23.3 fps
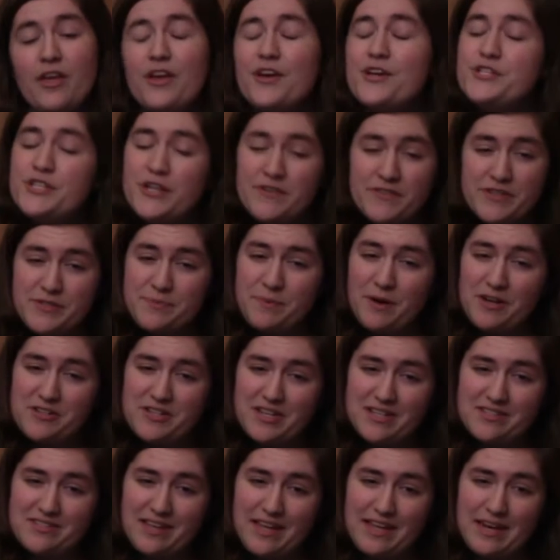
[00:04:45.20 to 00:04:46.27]
Service
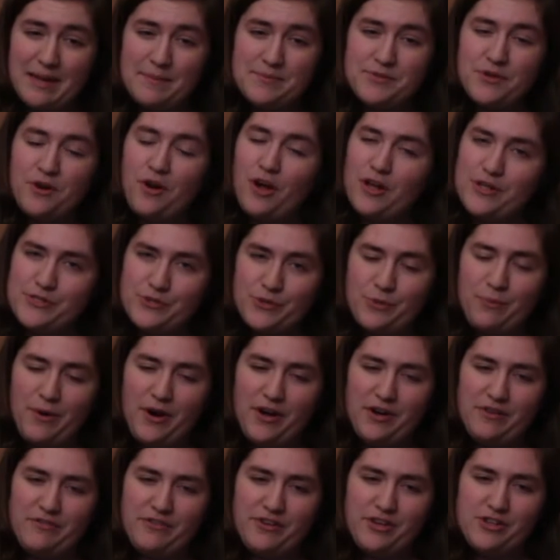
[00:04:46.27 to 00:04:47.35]
project signups are also
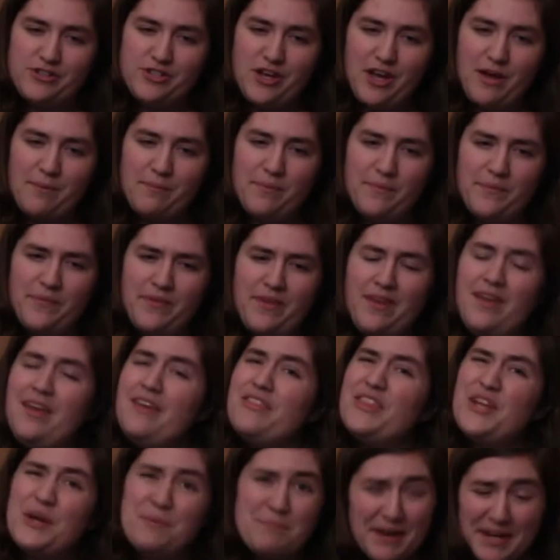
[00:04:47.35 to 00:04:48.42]
part of your job.
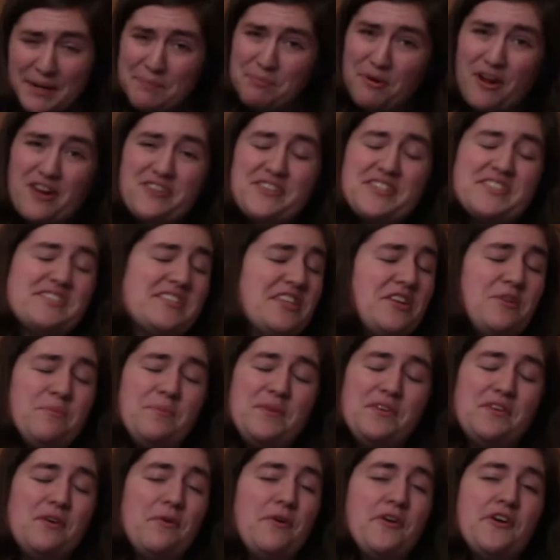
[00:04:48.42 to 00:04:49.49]
There are many projects that will
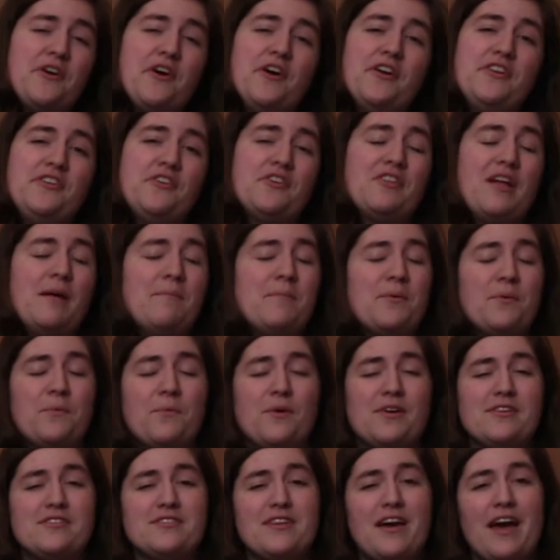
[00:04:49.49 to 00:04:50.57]
be going on in your club at
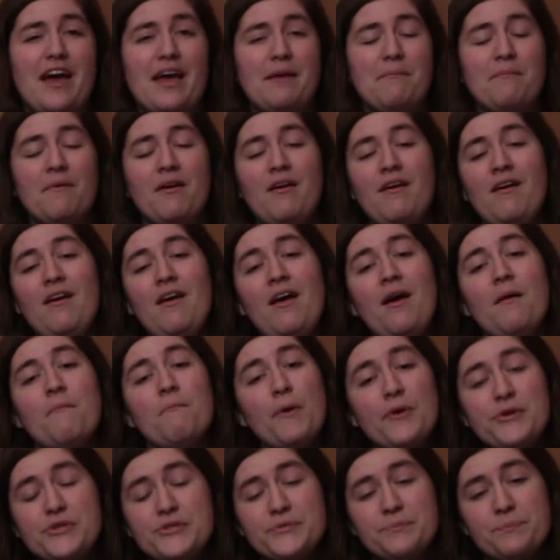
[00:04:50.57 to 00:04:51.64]
one time.
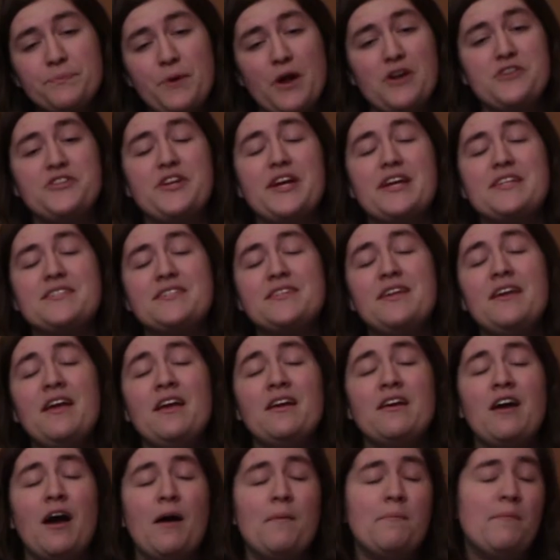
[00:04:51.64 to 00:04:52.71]
Most projects
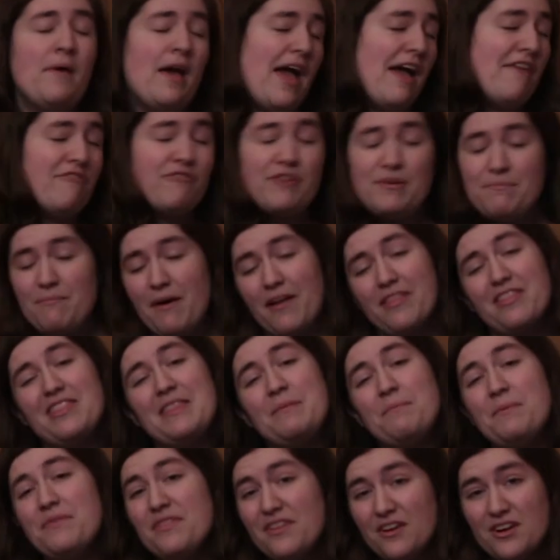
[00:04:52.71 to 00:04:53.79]
come every
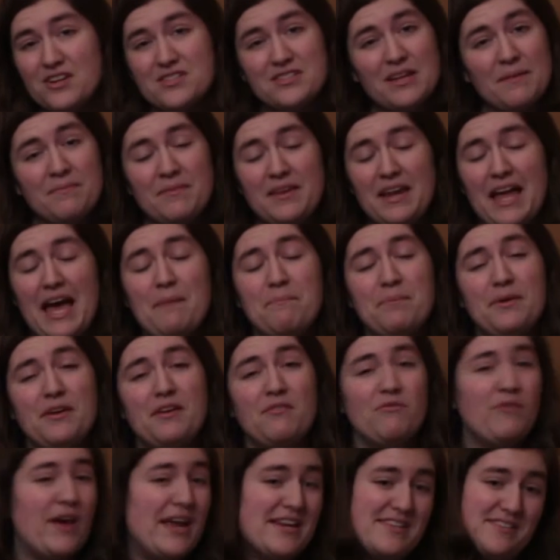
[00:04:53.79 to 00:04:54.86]
month, but there are some that
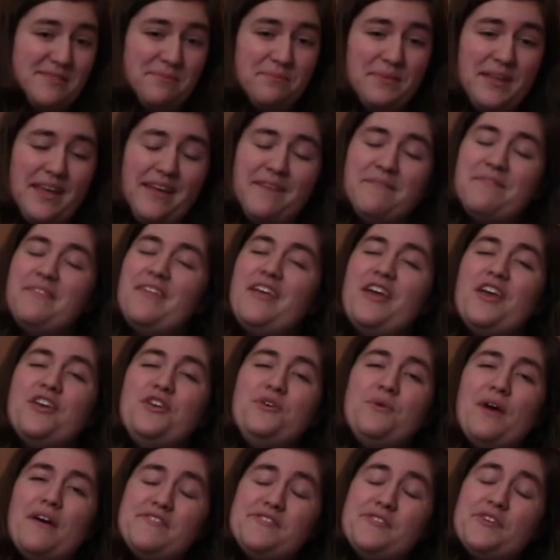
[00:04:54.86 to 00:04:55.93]
happen randomly.
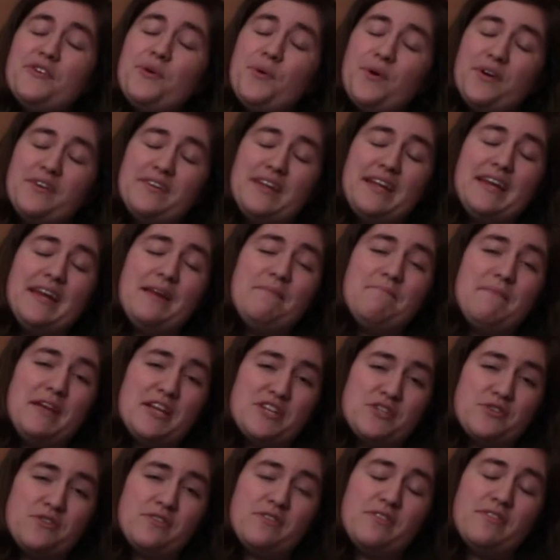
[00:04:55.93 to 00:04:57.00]
You have to coordinate and make
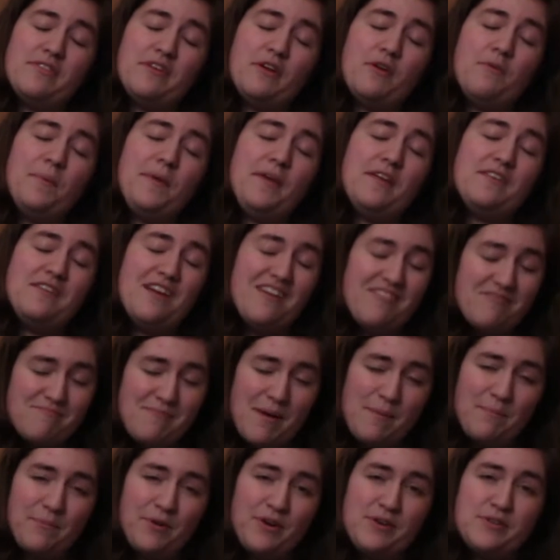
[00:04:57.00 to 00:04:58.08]
sure that there will be enough
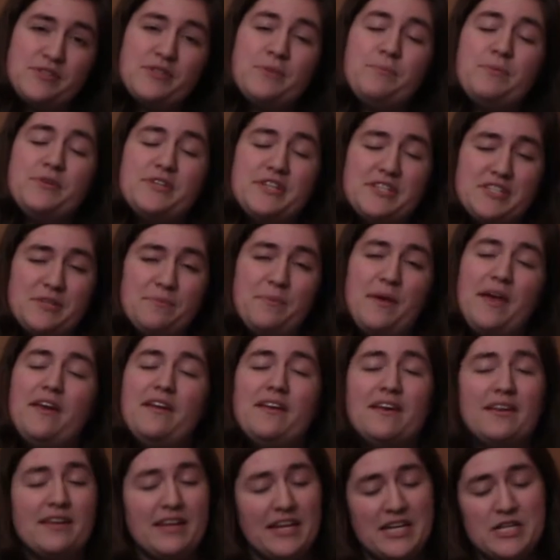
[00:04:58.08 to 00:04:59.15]
members
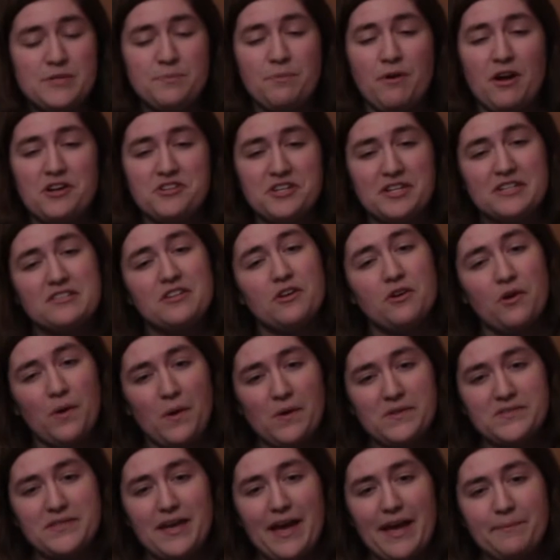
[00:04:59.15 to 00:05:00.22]
participating in each project at
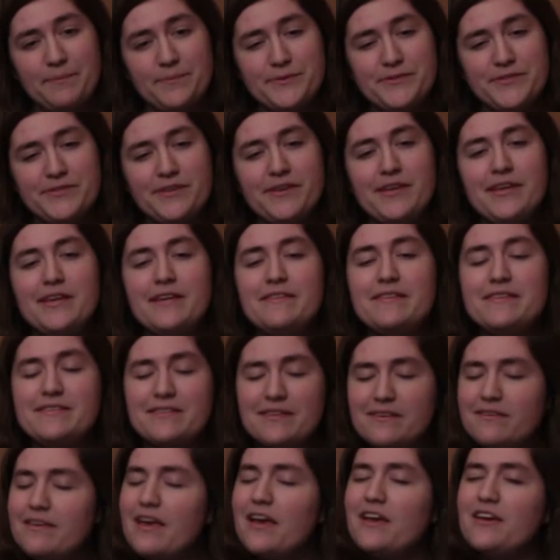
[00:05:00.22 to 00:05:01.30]
all times. This
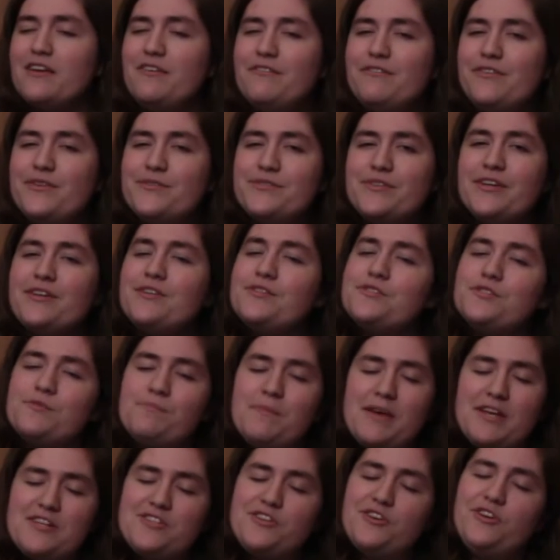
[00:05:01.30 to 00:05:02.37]
can get confusing, so
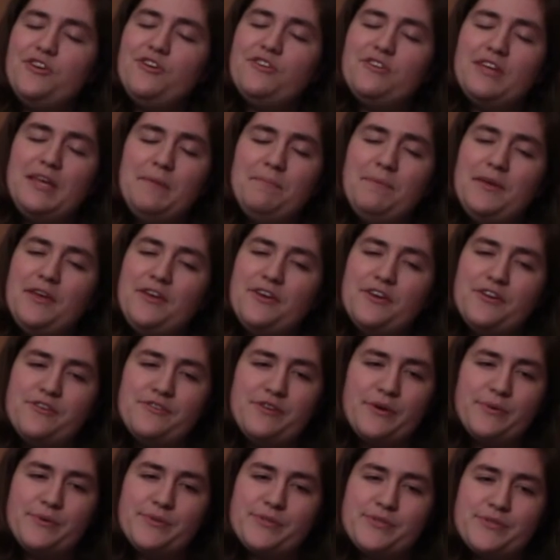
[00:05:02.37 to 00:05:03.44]
make sure you're keeping good
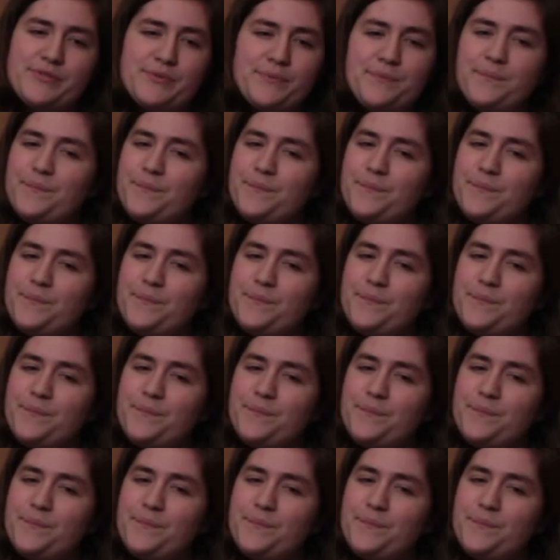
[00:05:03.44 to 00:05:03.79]
notes.